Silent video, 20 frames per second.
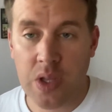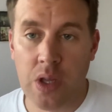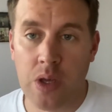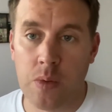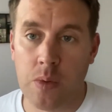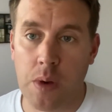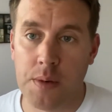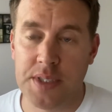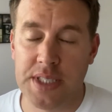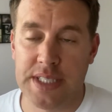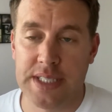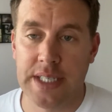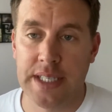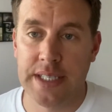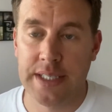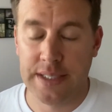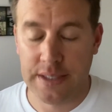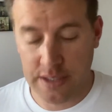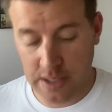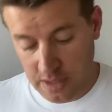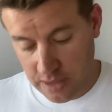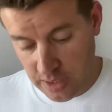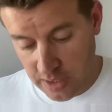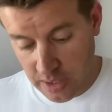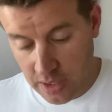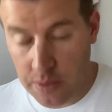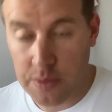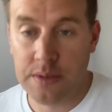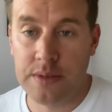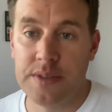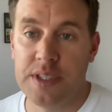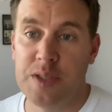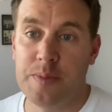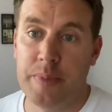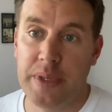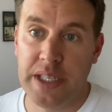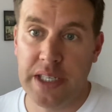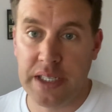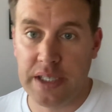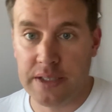What was I saying? I don't know. This
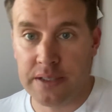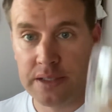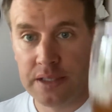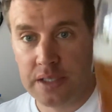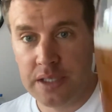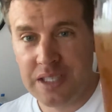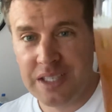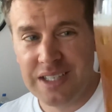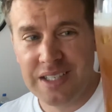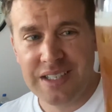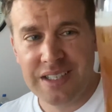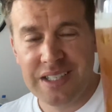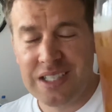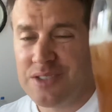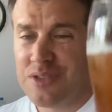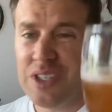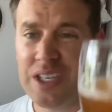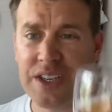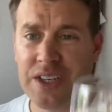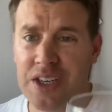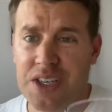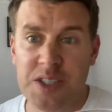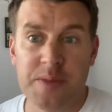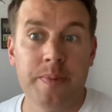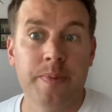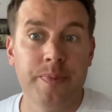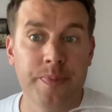beer is really nice.